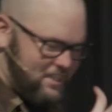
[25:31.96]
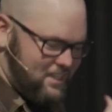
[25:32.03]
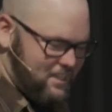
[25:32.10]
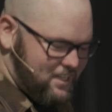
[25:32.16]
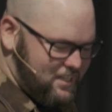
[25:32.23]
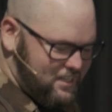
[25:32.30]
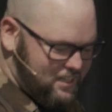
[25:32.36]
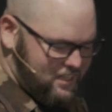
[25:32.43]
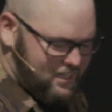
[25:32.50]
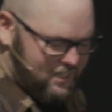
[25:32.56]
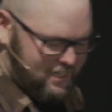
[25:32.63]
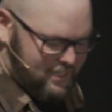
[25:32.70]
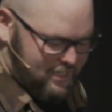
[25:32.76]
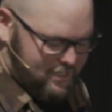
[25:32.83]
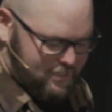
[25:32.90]
it and
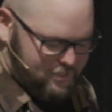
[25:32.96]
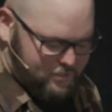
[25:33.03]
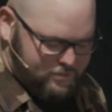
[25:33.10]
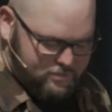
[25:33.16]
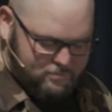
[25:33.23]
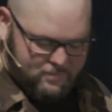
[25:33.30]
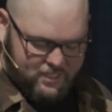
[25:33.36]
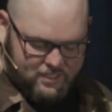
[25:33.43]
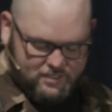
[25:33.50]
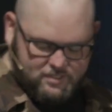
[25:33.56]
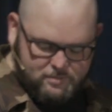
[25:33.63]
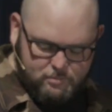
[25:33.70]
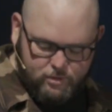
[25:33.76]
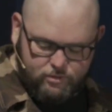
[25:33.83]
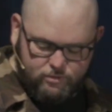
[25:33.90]
do some things
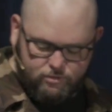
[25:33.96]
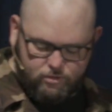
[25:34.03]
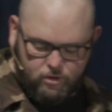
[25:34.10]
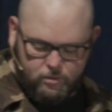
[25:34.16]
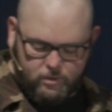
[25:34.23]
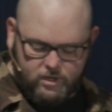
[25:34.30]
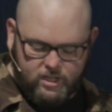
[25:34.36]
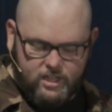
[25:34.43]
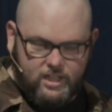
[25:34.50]
moving forward.